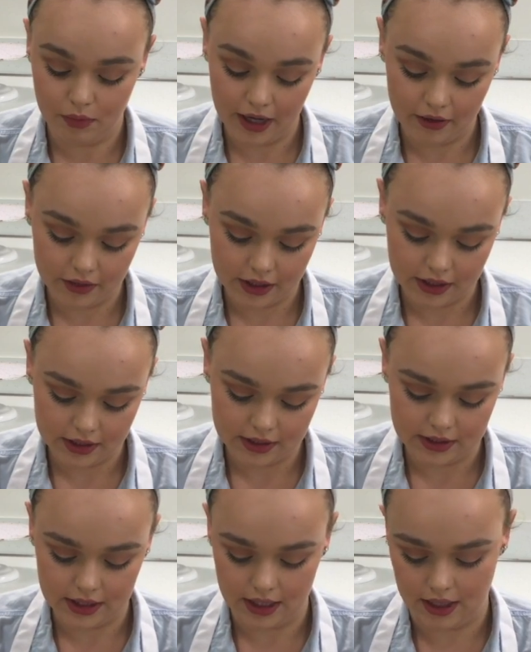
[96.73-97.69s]

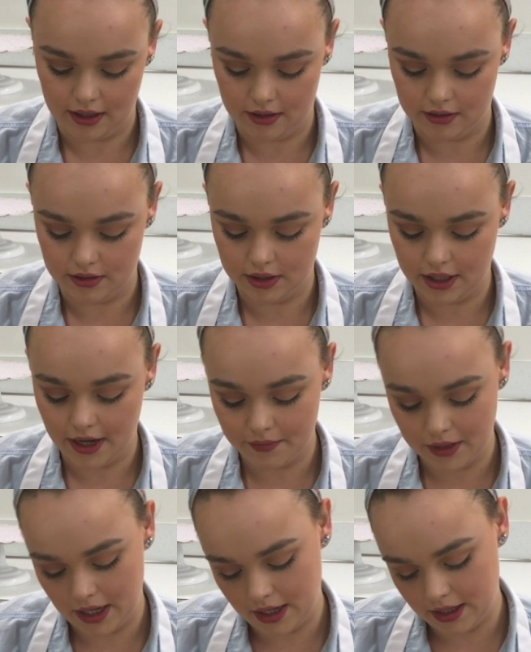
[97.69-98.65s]
brownies and
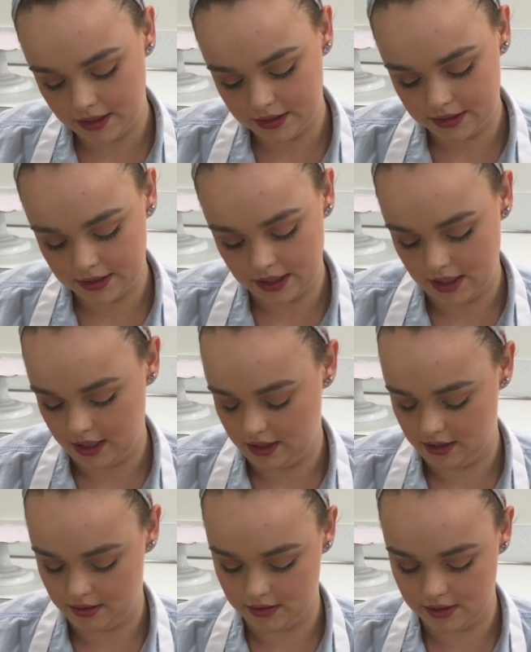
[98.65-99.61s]
cupcakes
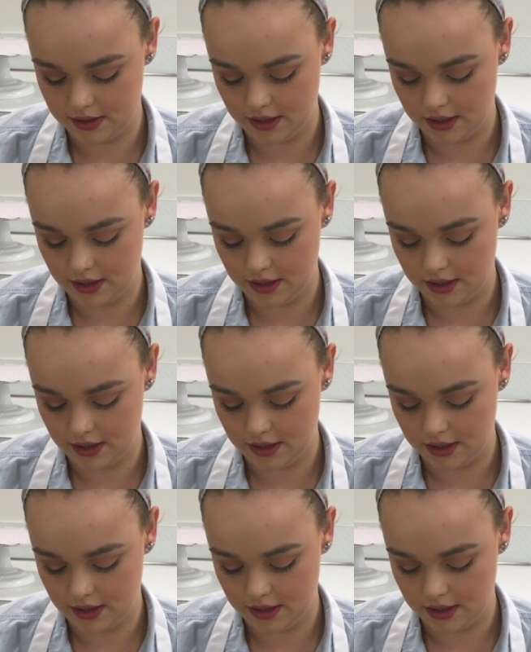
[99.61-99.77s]
and